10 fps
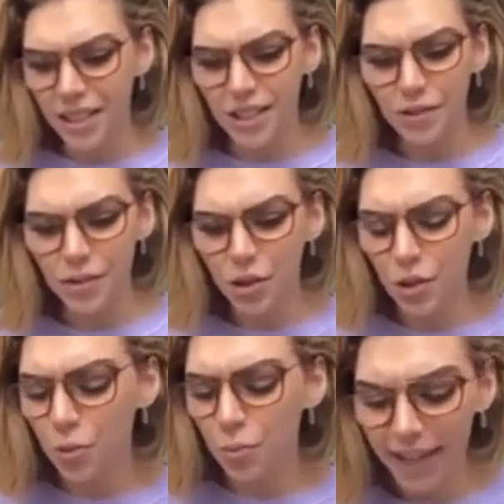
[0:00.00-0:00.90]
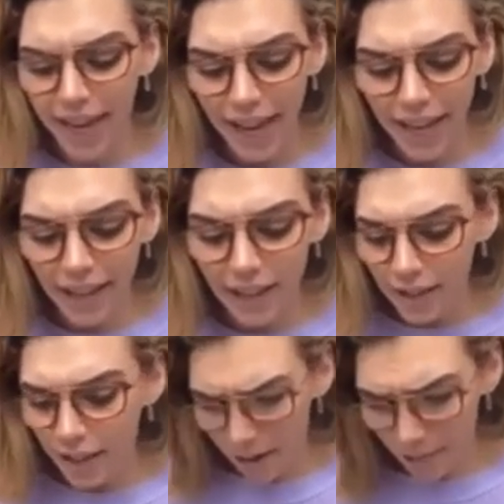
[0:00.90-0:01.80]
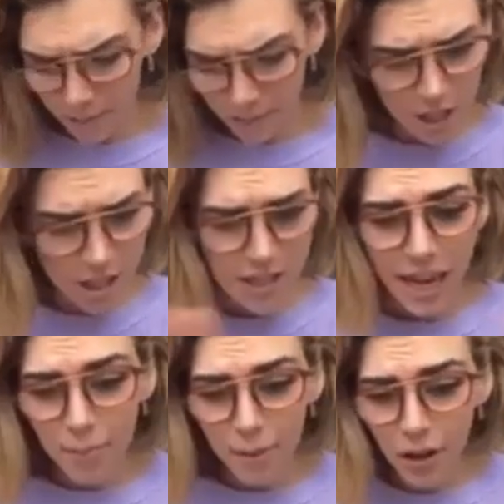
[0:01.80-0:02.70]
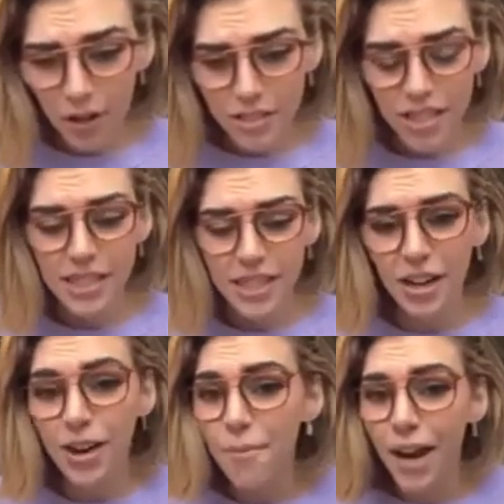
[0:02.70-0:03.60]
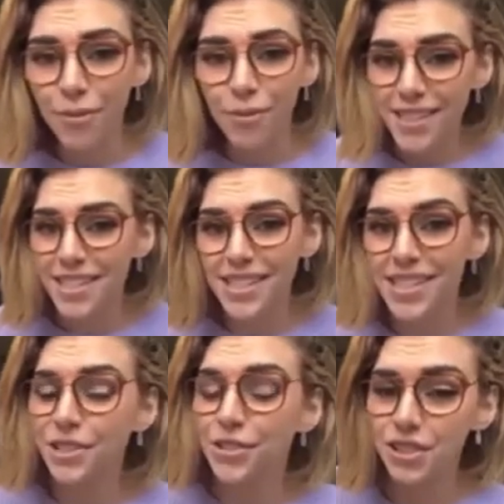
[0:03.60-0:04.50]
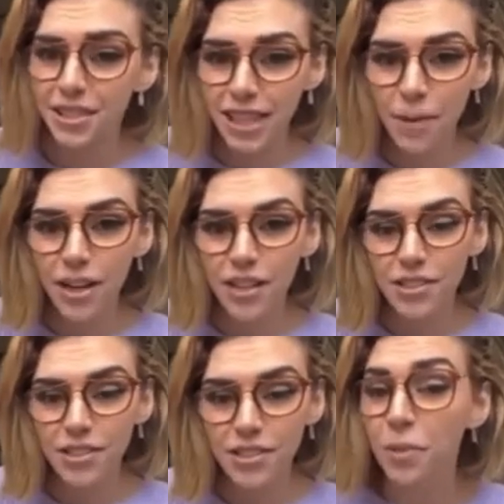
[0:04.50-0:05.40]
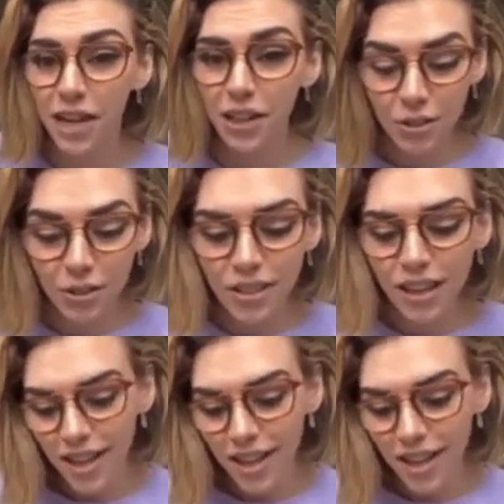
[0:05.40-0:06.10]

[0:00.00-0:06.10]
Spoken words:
Google Play. Just type in Halston Dare. My recent single just came out. It's called Pinnacle.